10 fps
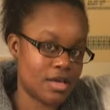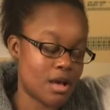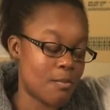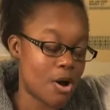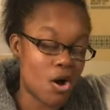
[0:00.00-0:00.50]

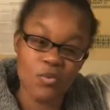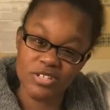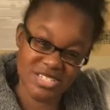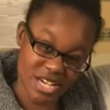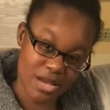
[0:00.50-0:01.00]
I'm
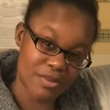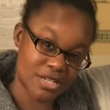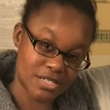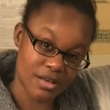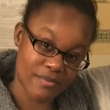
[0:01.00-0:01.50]
always checking
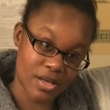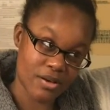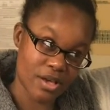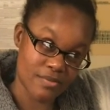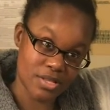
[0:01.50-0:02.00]
myself out
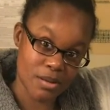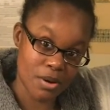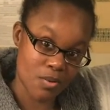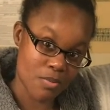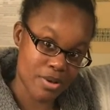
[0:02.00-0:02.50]
every time I
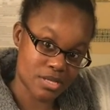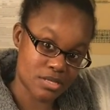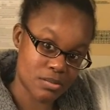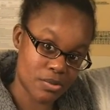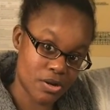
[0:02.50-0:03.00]
walk past
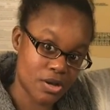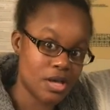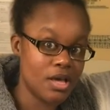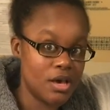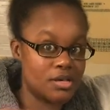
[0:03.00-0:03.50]
this mirror
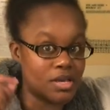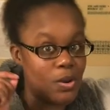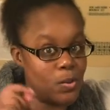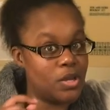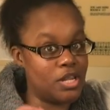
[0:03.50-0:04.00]
because I
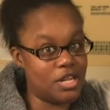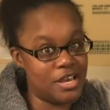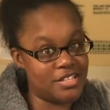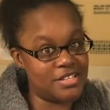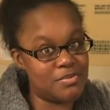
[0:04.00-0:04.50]
really
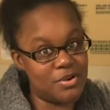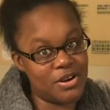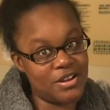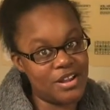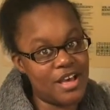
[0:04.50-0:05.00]
like this mirror
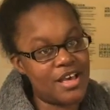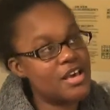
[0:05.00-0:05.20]
a lot.